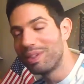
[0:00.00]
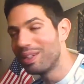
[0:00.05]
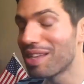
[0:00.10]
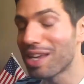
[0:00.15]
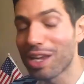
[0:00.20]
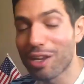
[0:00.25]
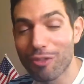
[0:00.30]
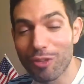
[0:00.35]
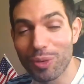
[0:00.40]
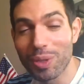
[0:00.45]

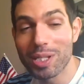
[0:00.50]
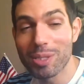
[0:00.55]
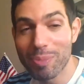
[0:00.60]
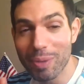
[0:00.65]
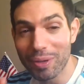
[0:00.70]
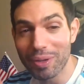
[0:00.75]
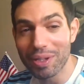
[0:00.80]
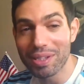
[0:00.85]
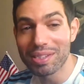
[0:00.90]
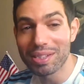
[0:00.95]
Thank you for
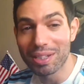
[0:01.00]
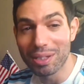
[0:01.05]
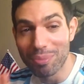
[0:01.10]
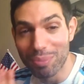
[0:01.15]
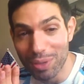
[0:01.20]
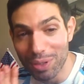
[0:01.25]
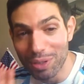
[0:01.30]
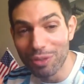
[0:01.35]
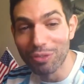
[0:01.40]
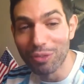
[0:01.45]
experiencing the
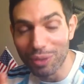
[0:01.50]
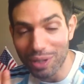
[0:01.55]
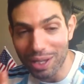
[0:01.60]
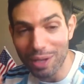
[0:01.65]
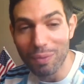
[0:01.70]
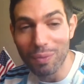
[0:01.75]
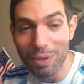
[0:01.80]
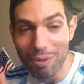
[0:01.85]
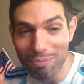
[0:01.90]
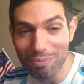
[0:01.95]
beautiful
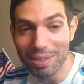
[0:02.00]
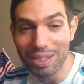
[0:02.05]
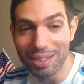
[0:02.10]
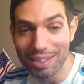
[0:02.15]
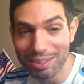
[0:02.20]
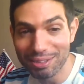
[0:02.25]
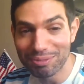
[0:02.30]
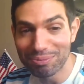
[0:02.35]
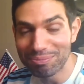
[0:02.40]
game with me.